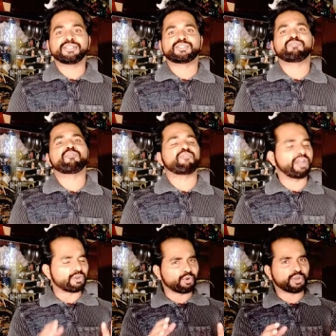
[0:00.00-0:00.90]
So if you
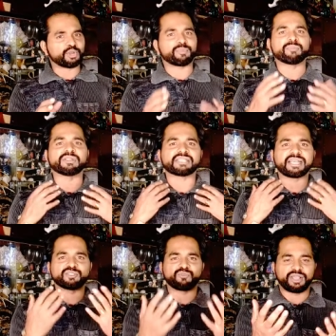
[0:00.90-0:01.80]
fail to look into people's
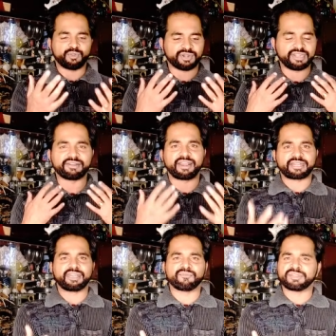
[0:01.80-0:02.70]
eyes while you're
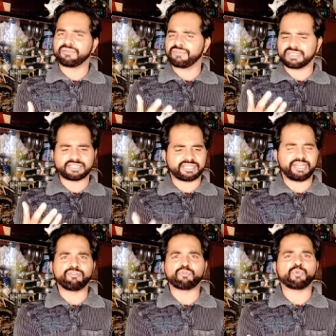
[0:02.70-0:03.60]
interacting with them, whether it's an
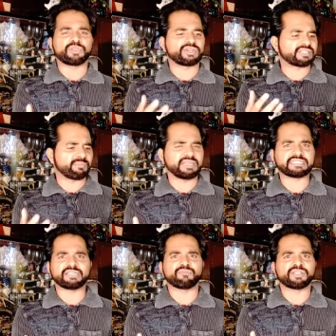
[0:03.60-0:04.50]
interview, whether it's a
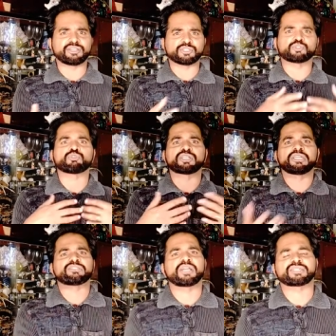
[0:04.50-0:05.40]
meeting, whether it's a social
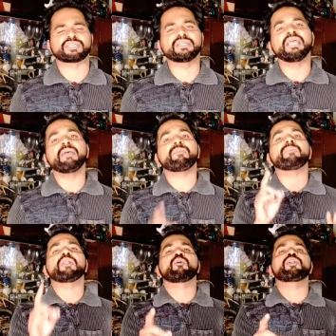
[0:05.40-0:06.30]
interaction,
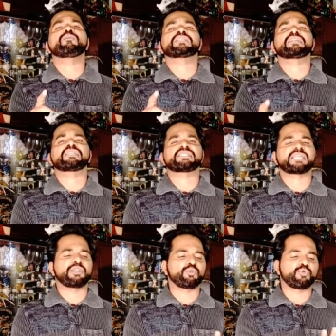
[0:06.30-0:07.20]
people are going to
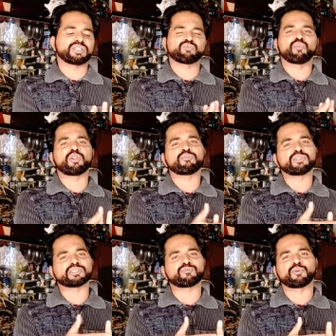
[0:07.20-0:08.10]
misunderstand you as one of
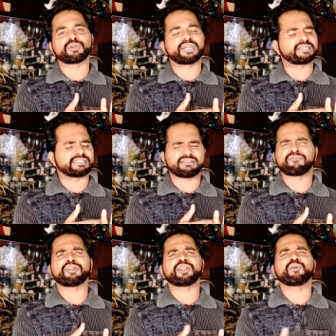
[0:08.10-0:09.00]
these four and it's
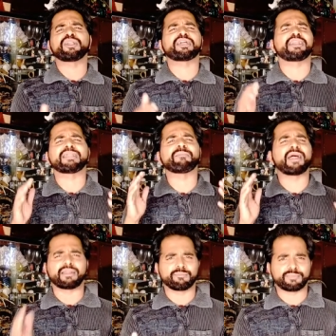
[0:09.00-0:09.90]
definitely going to create a
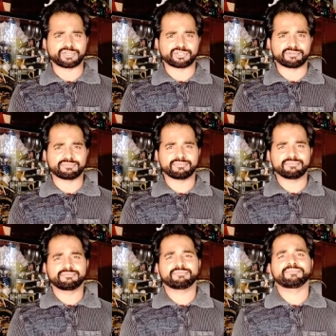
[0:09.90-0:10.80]
bad impression.
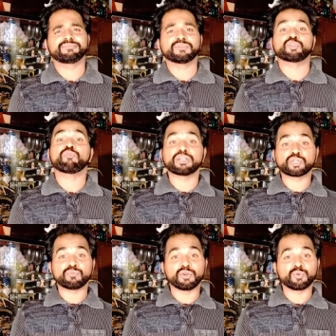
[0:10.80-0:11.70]
So where
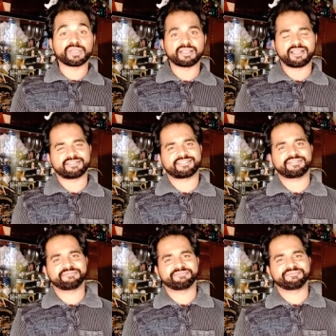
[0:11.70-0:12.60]
should we look in the
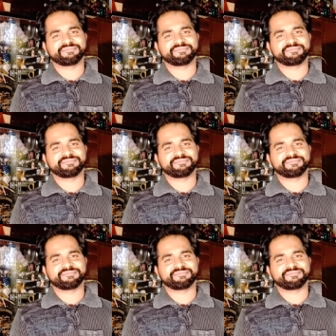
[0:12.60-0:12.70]
eyes?